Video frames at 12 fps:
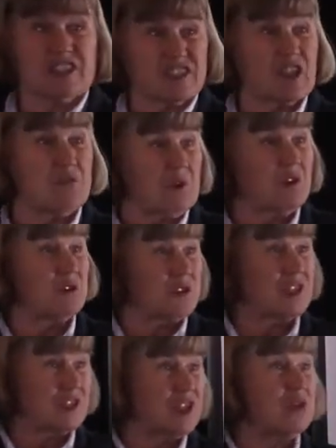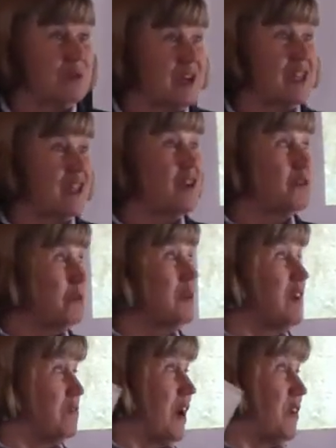that, some, that somebody will
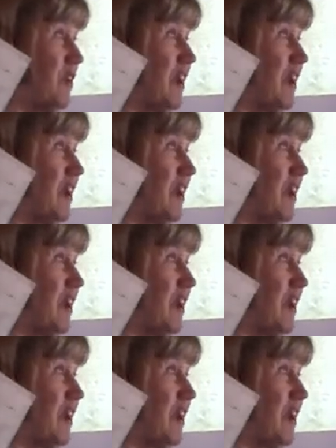be of my